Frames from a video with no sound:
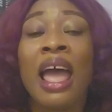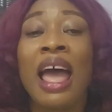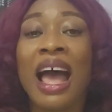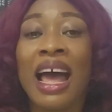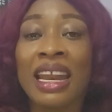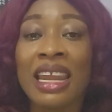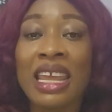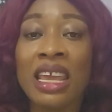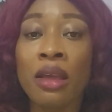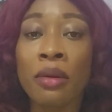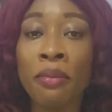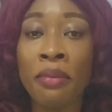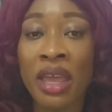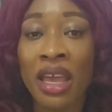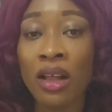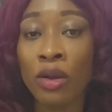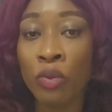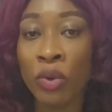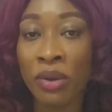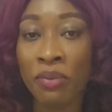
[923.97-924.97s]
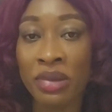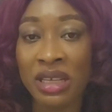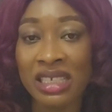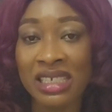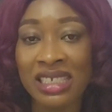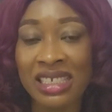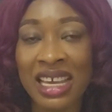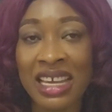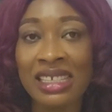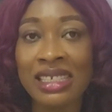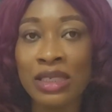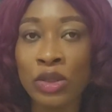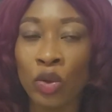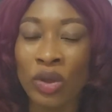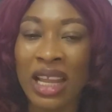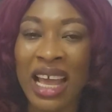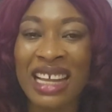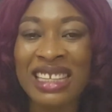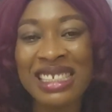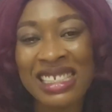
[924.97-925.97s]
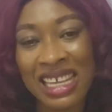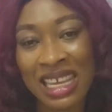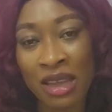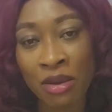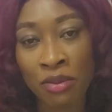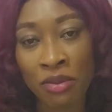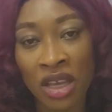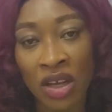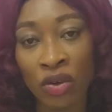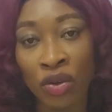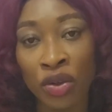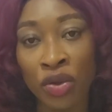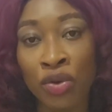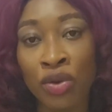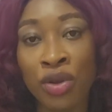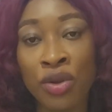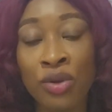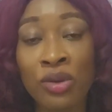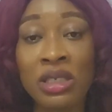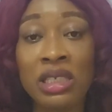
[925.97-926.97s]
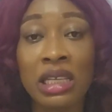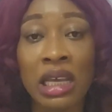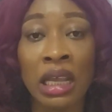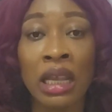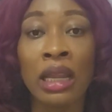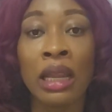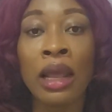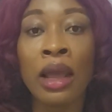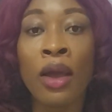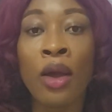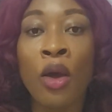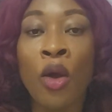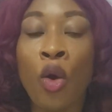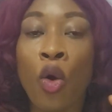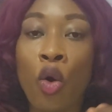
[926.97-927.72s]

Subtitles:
An email will be sent to that email you used in